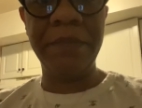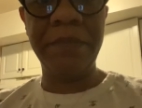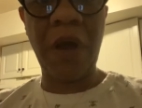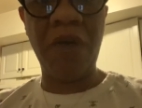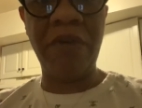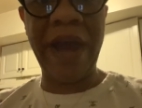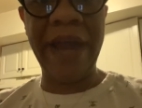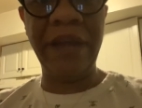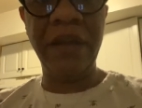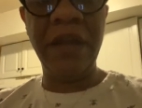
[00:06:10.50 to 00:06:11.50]
All
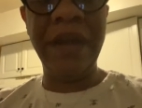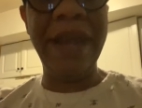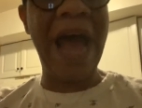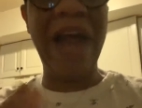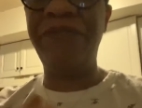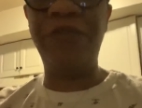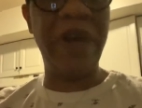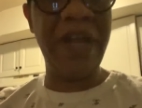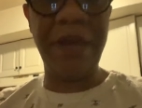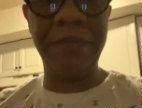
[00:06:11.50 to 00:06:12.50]
right? Not for
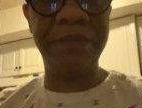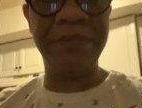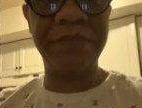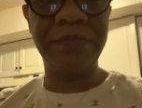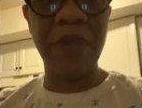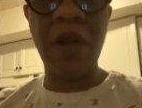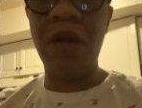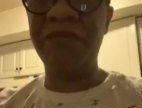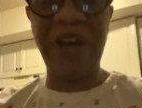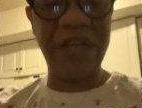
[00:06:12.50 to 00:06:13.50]
him.
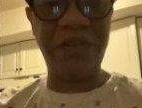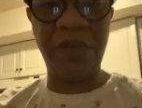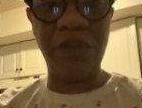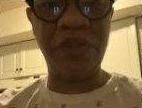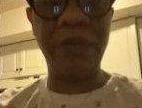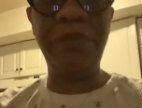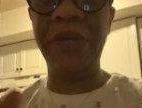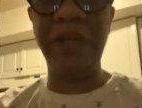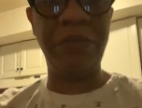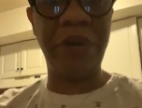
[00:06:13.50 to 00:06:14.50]
Vice versa. Put
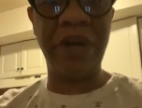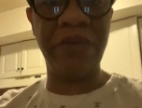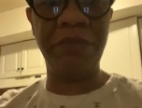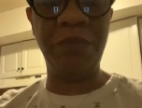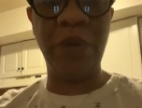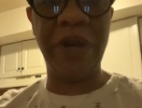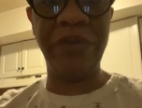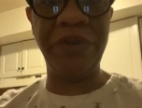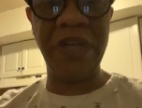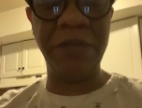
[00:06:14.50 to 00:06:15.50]
it where
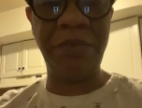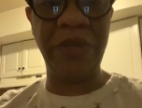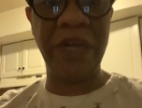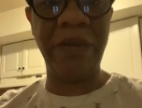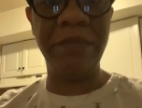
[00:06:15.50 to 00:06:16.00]
you need to put it.